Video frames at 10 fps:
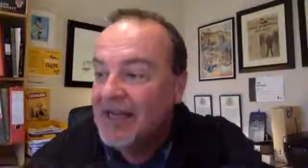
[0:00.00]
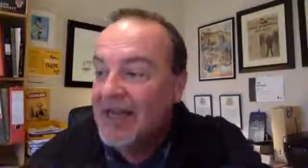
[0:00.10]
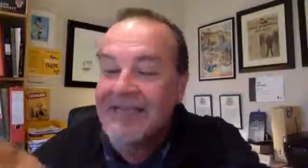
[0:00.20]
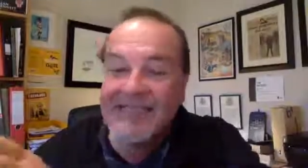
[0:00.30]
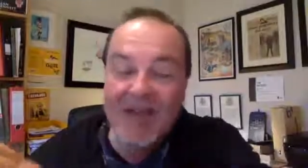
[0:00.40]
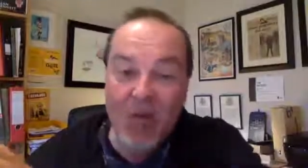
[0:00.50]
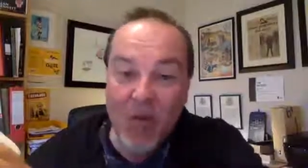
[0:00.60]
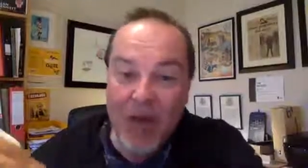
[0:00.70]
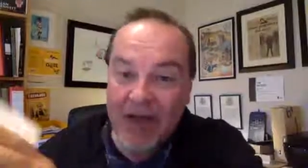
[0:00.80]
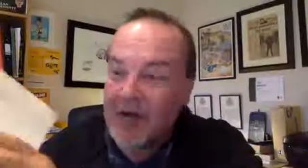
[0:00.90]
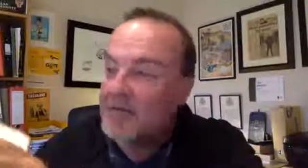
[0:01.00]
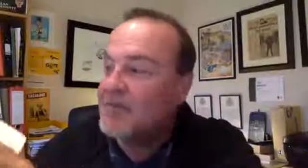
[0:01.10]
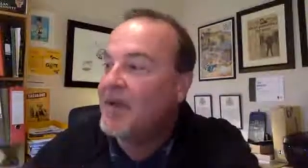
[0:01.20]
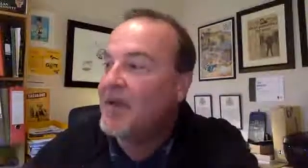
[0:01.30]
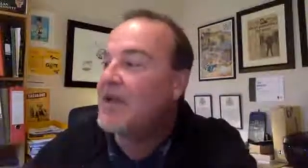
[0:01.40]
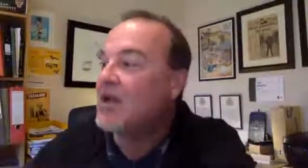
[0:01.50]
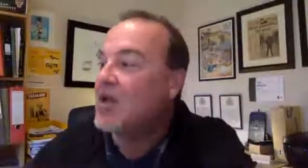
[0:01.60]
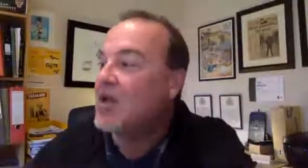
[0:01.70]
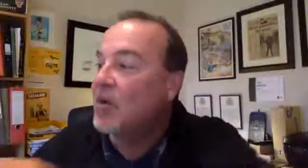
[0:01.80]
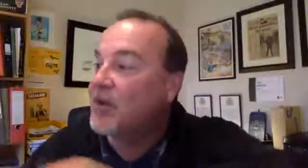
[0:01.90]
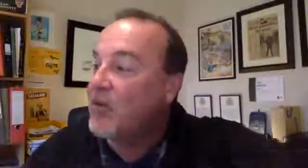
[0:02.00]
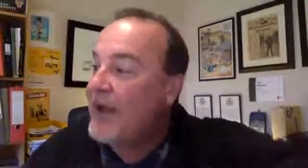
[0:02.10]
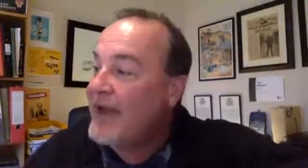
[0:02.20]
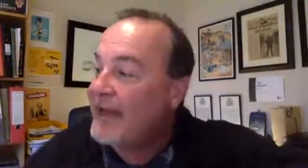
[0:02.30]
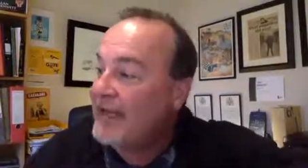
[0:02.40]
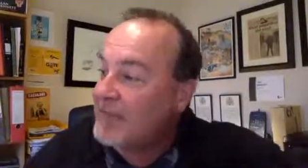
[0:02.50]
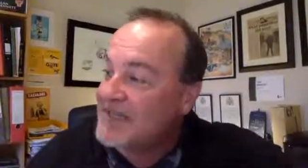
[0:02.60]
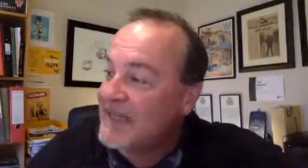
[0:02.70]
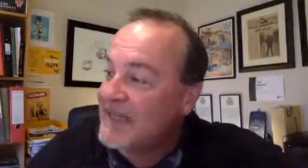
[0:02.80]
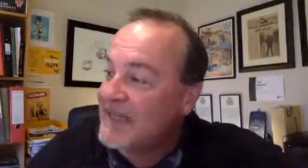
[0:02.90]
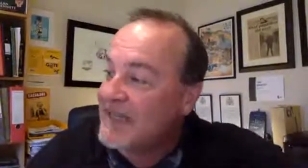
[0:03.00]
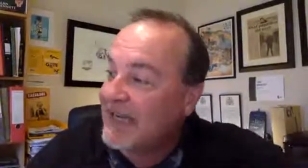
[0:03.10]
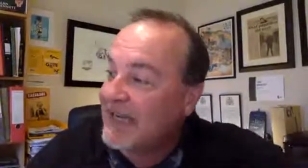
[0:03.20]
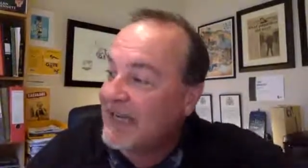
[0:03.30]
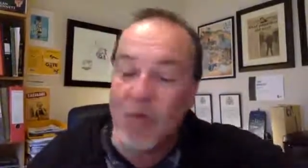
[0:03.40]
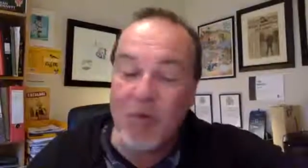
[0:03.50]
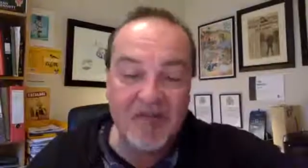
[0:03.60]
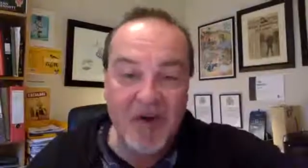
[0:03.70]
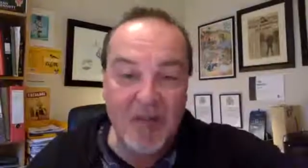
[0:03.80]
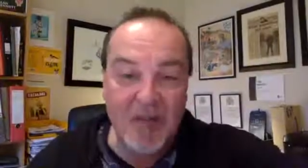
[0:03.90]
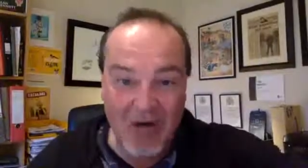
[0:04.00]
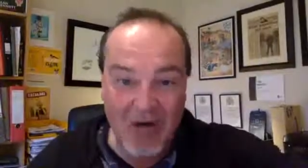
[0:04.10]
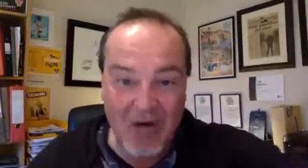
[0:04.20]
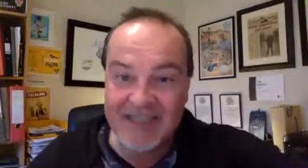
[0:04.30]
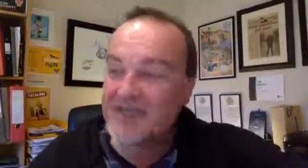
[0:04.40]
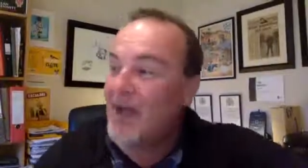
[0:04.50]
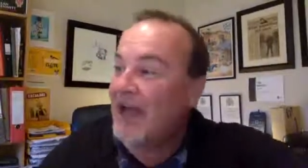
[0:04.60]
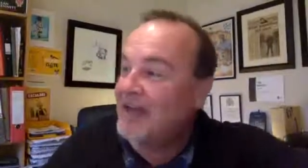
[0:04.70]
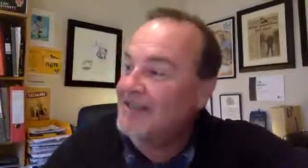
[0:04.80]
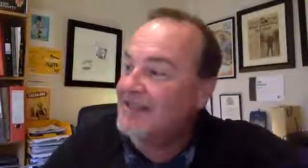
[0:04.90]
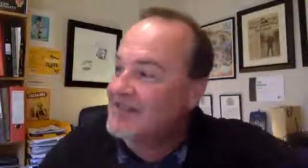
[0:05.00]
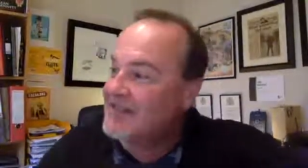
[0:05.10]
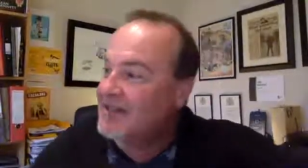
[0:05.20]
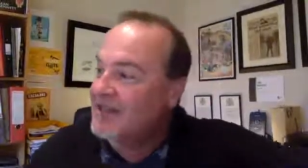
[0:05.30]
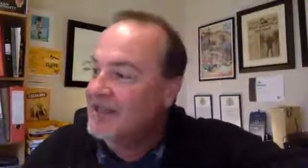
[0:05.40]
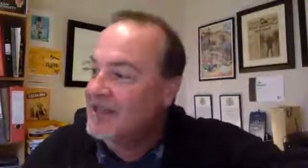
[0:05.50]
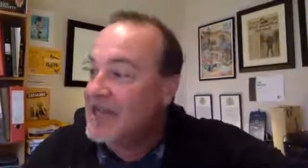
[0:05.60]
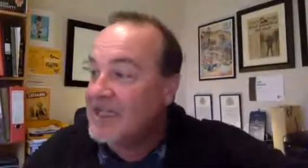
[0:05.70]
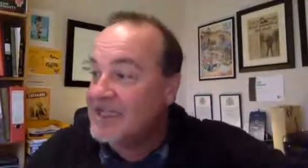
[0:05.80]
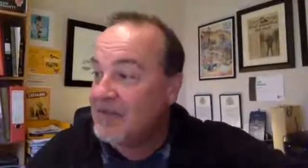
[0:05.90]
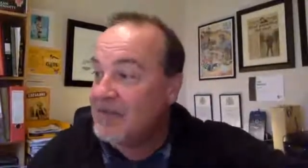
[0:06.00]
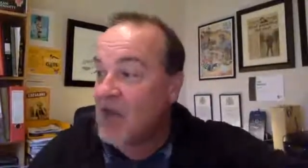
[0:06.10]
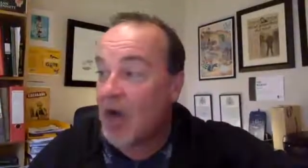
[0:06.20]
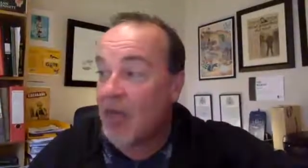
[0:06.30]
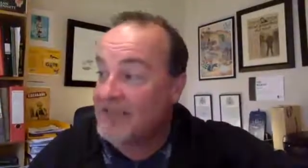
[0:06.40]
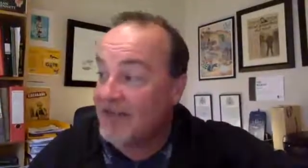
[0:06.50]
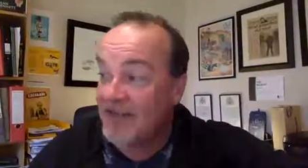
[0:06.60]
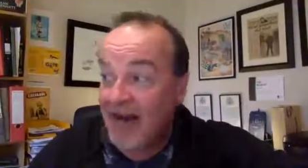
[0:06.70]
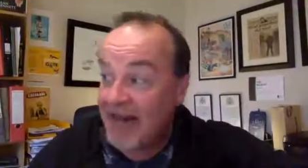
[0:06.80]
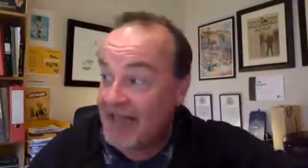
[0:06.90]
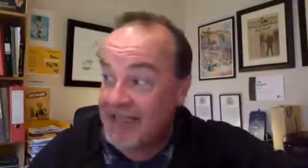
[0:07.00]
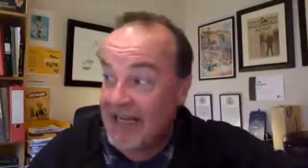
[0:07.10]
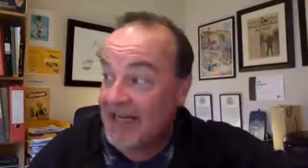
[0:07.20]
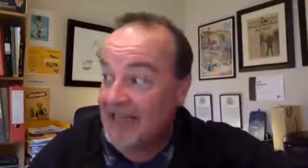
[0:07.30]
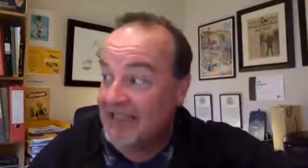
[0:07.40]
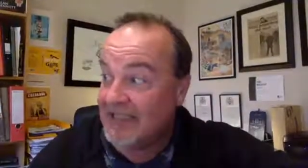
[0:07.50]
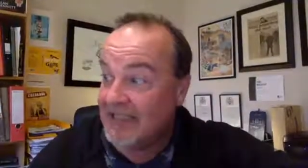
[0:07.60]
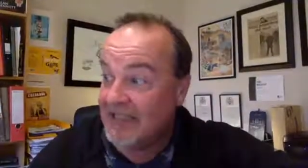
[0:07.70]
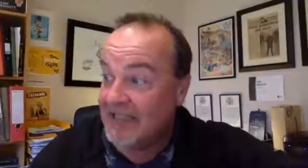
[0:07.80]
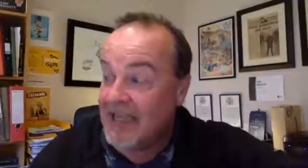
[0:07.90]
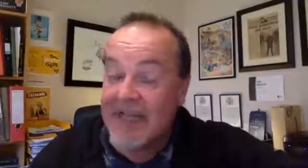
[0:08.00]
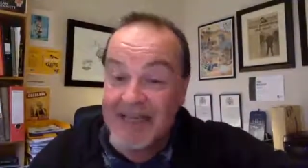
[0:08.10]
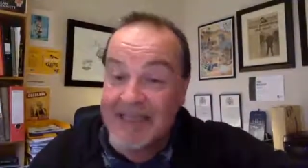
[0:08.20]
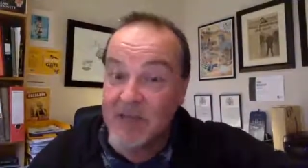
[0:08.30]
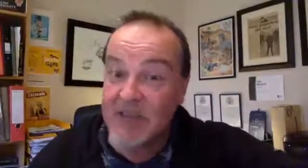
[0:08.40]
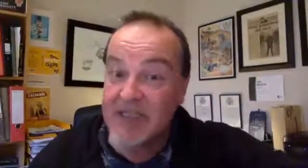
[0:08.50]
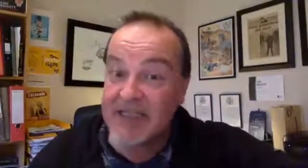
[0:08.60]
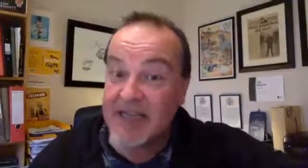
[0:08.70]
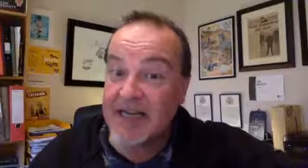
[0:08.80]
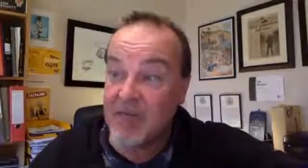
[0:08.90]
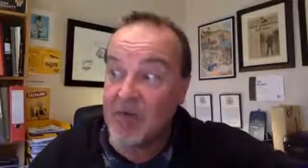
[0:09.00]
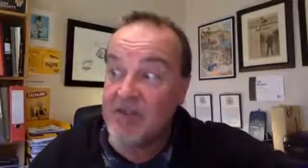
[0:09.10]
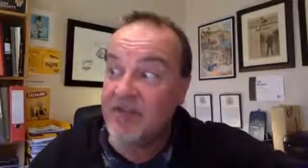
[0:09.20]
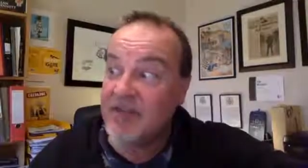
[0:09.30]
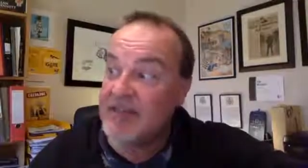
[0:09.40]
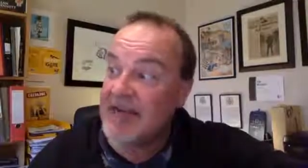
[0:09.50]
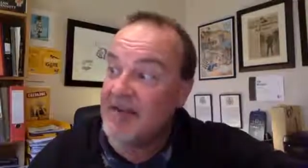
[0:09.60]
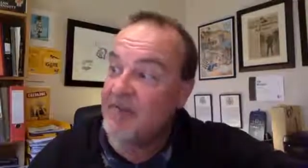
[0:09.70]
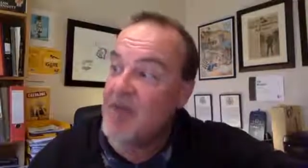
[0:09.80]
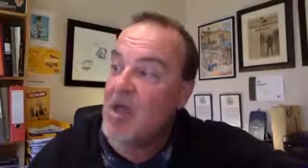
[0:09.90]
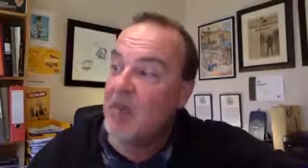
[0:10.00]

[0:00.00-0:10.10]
Leslie welcomed me with a red lipstick kiss and one of her perfect smiles. She was obviously very excited. Leslie was excited most of the time,